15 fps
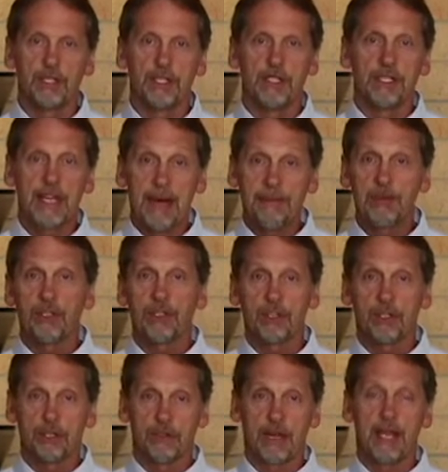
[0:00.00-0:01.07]
to
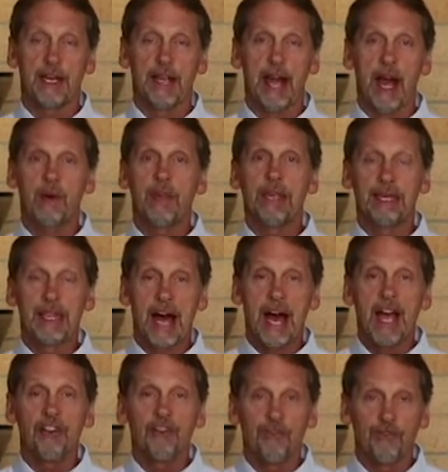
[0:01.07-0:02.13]
demonstrate how he
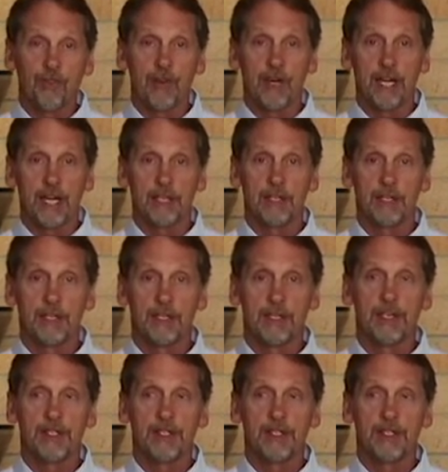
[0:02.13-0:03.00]
died for us,